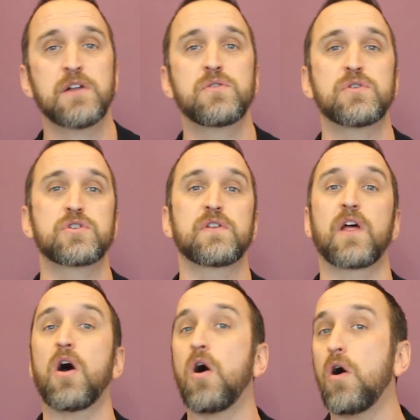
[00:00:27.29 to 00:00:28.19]
to ensure
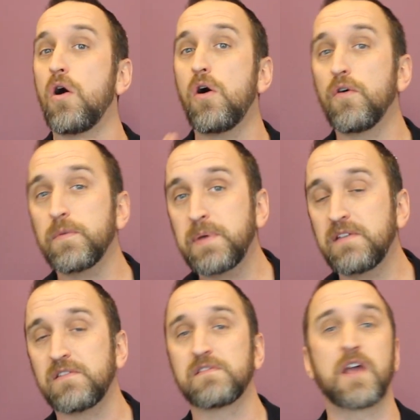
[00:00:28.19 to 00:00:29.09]
that all the
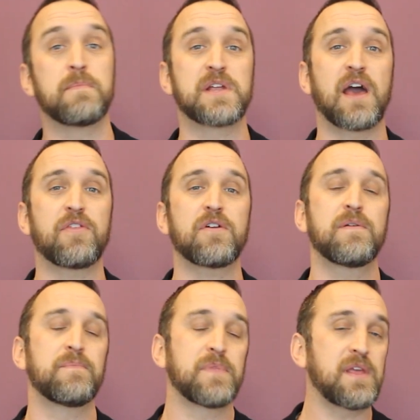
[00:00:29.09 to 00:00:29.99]
pieces come
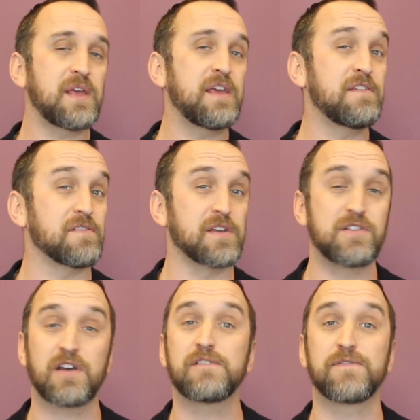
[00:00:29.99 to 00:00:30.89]
together easily
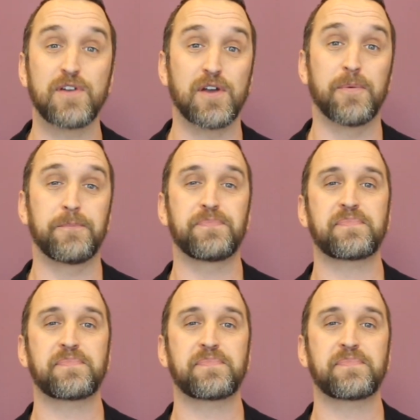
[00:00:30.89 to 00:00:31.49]
just for you.